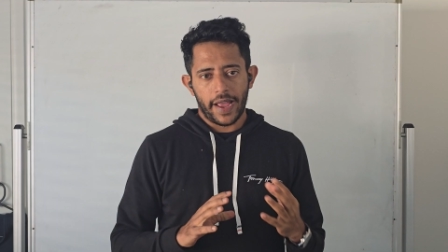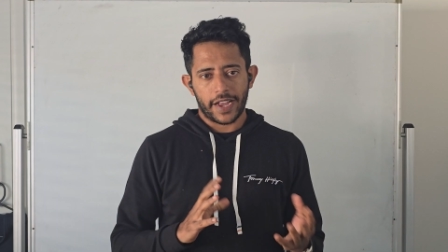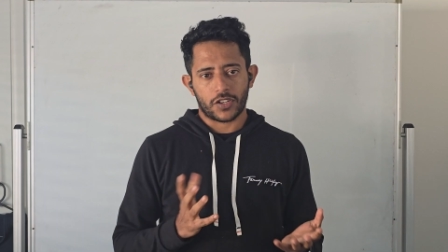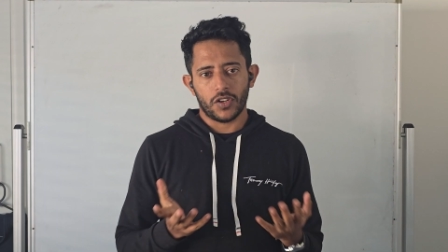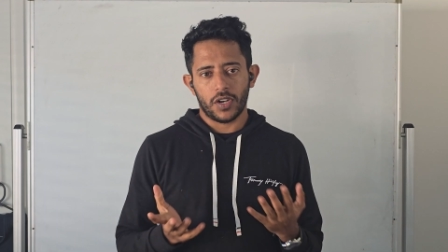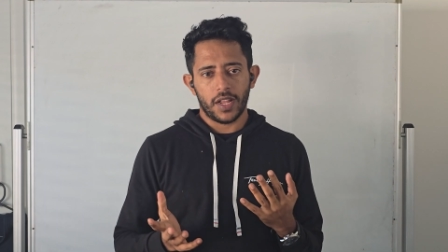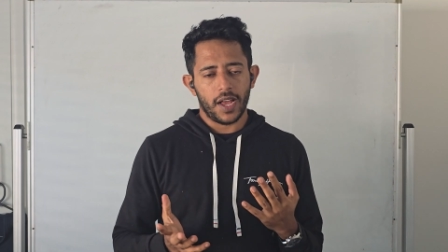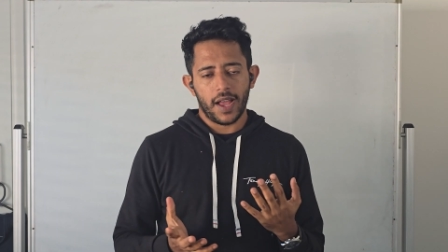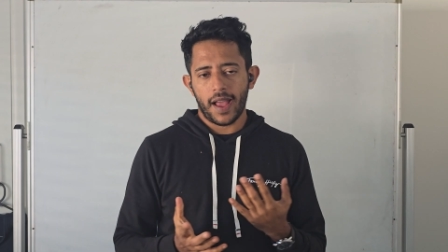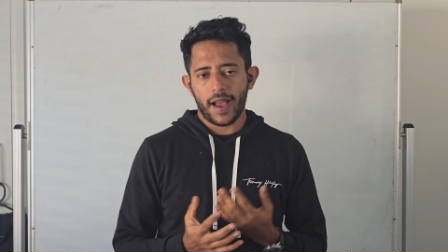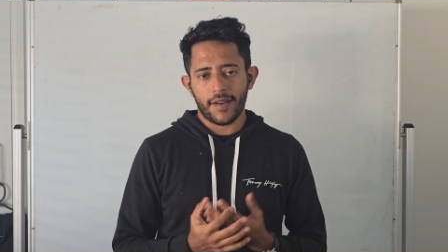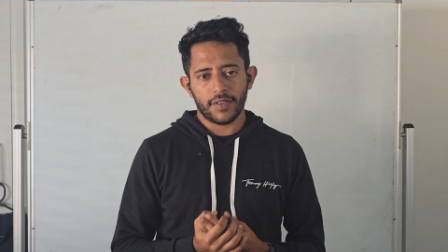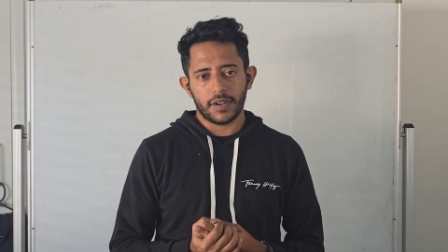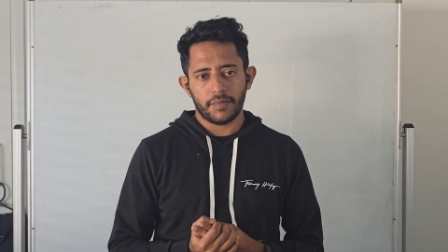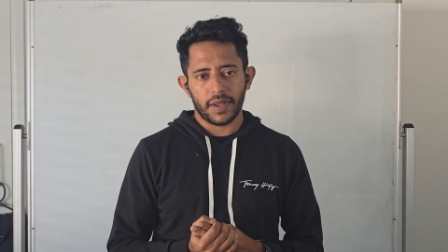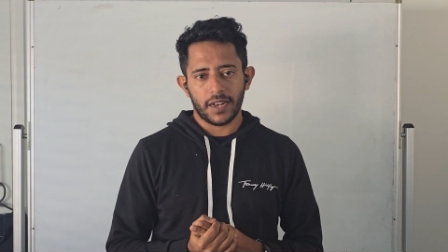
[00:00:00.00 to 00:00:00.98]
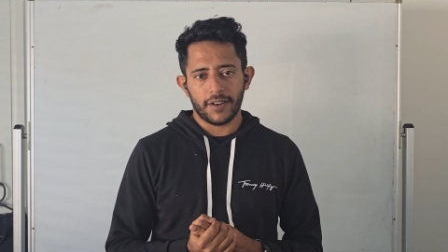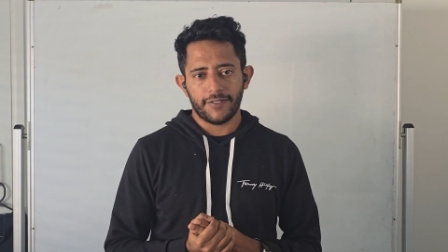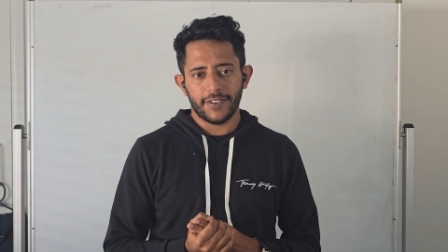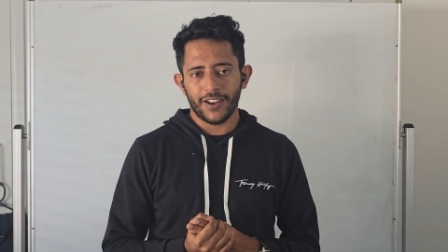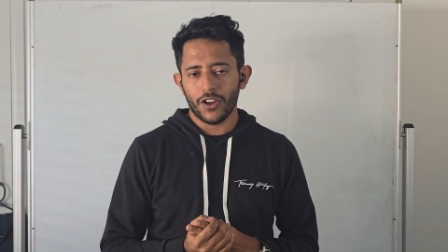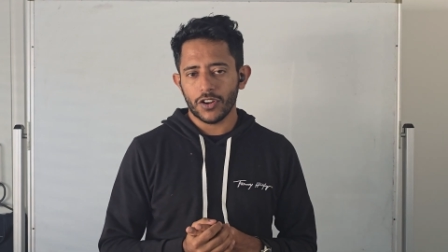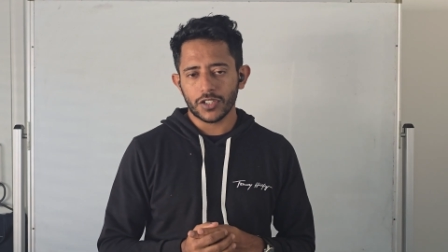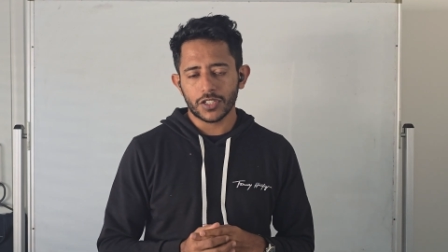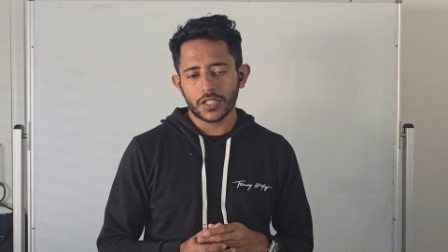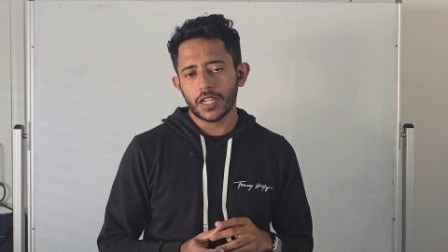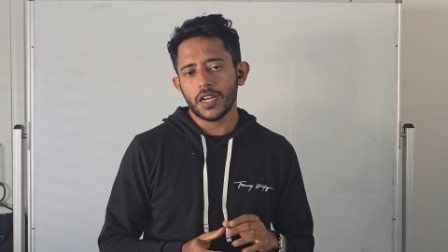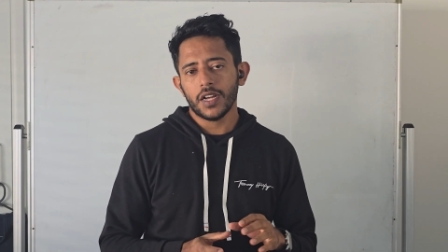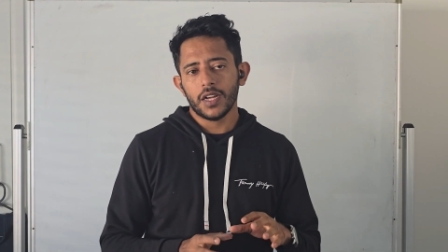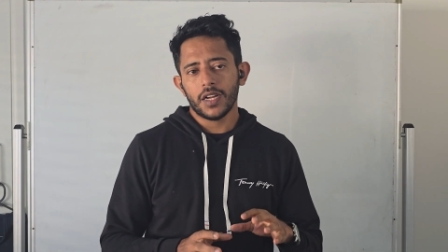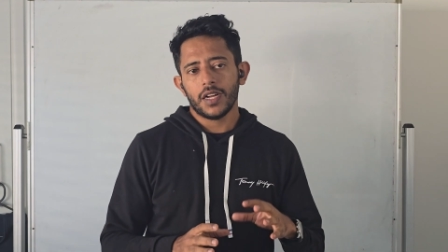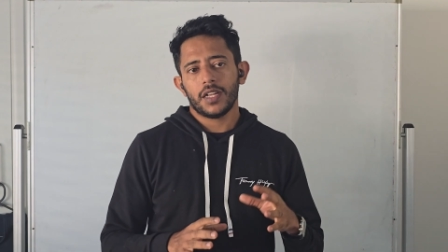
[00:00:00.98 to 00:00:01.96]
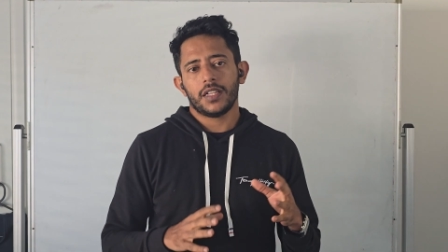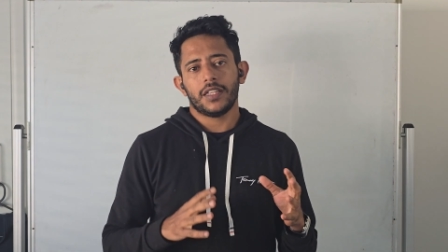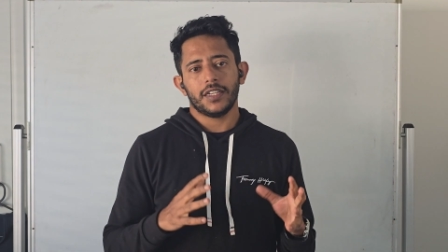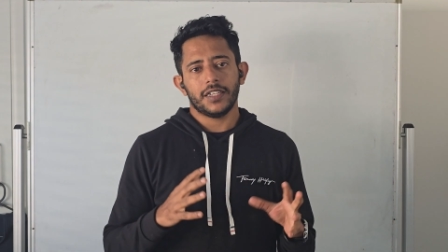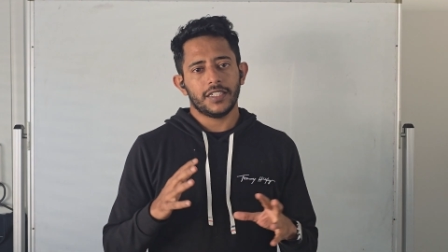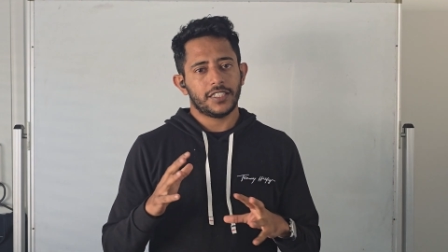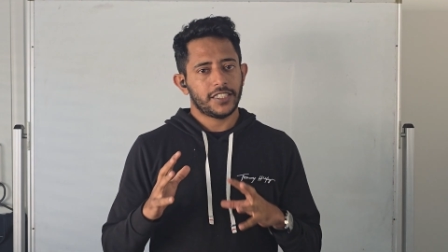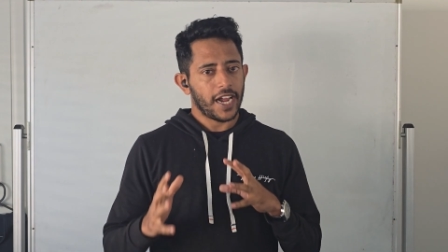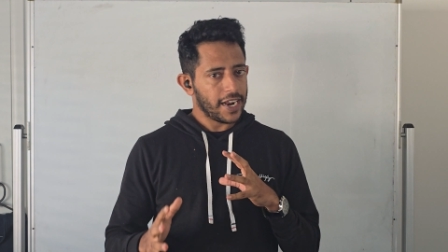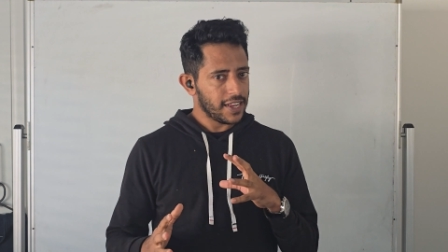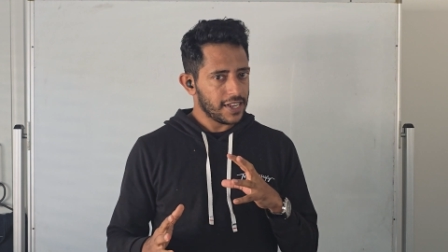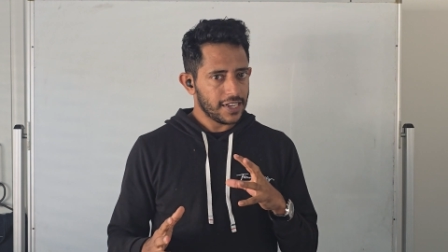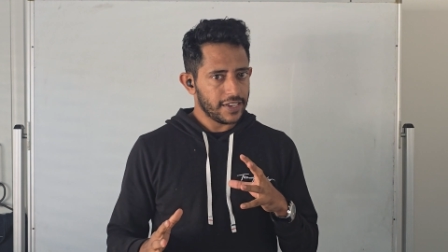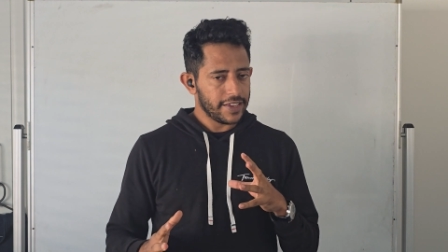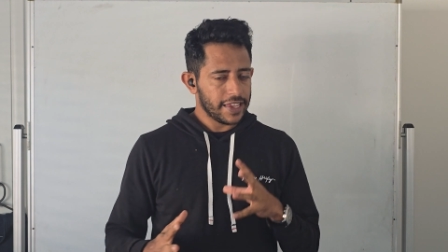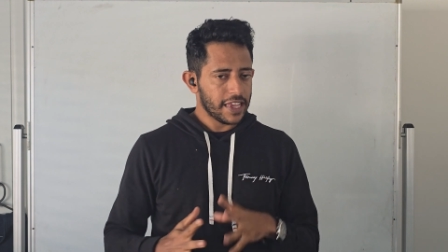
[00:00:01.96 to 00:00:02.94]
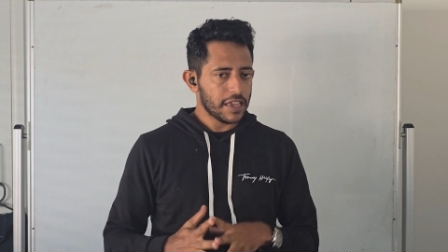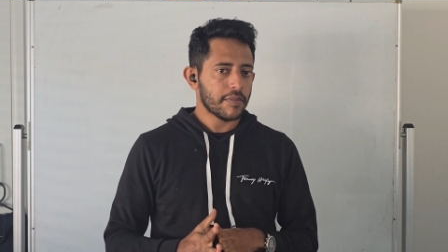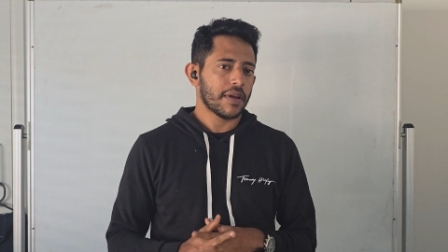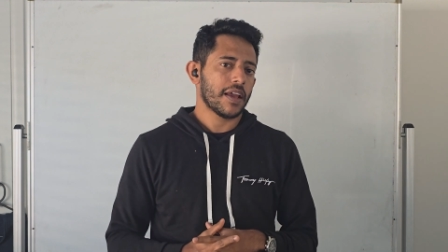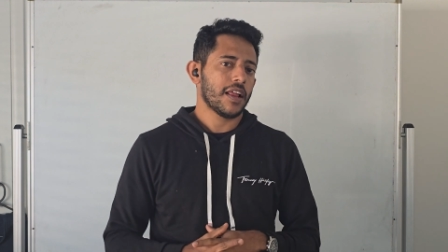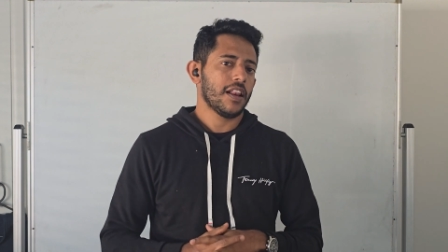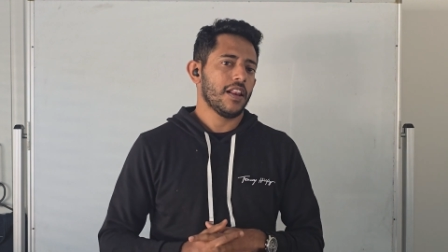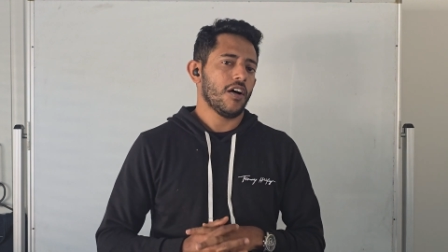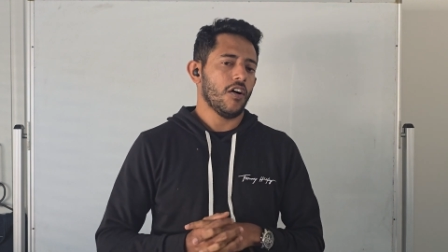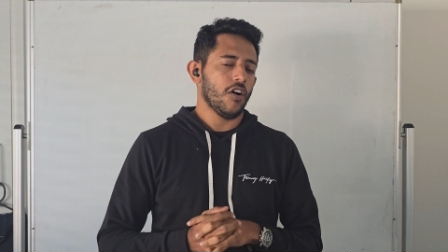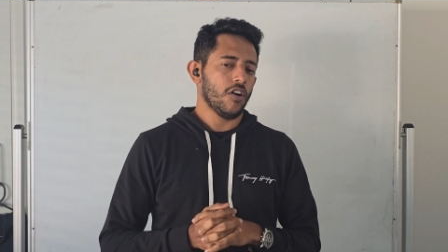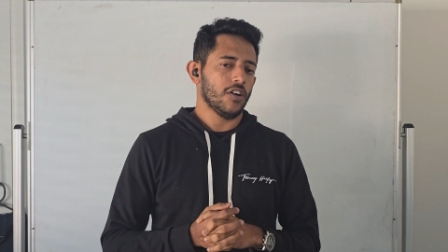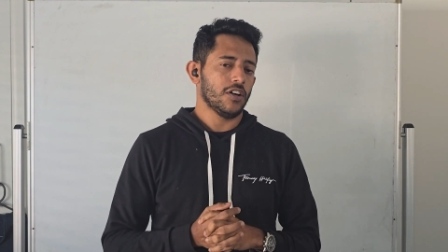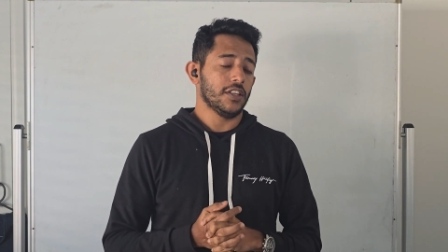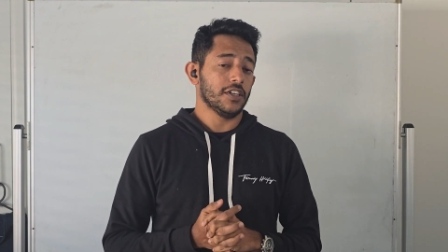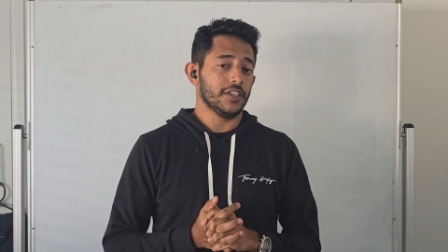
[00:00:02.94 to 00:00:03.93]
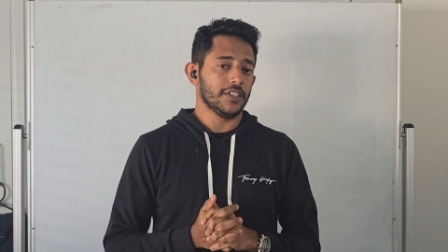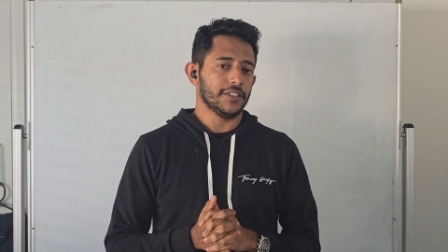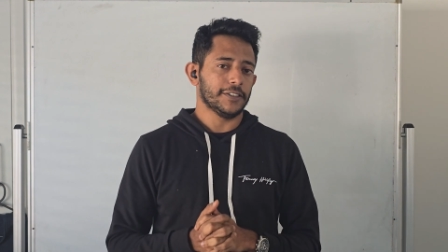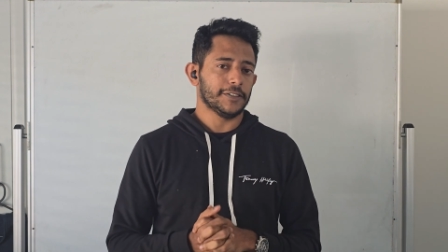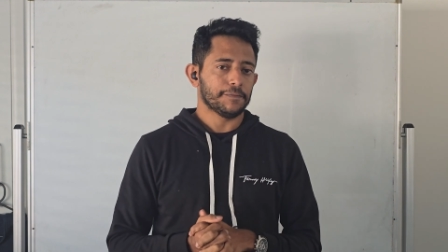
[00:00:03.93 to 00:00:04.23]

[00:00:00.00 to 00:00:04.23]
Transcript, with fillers: actually i haven't been followed the channel email or the